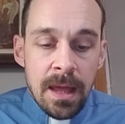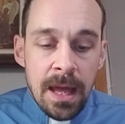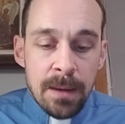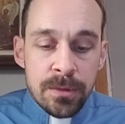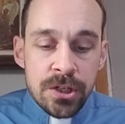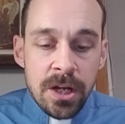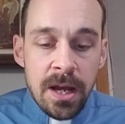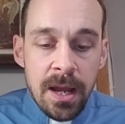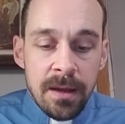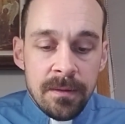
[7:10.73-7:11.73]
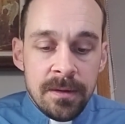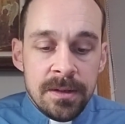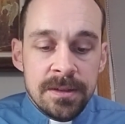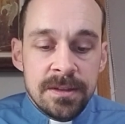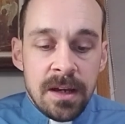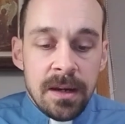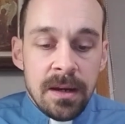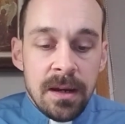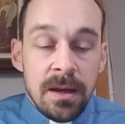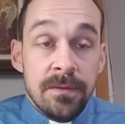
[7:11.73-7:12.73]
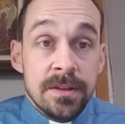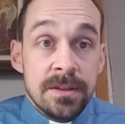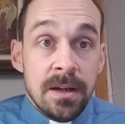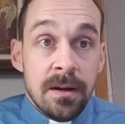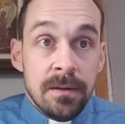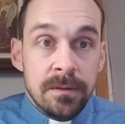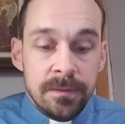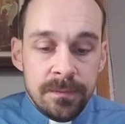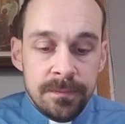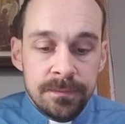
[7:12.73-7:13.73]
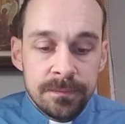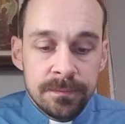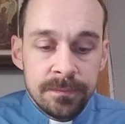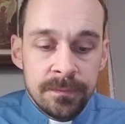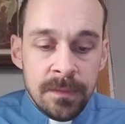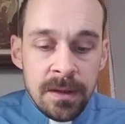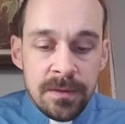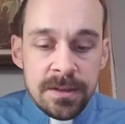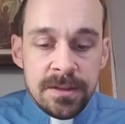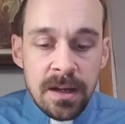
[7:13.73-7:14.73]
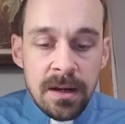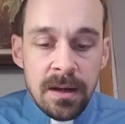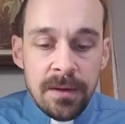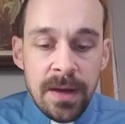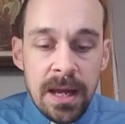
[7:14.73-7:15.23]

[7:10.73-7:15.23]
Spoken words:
Amishai, son of Azarel, the son of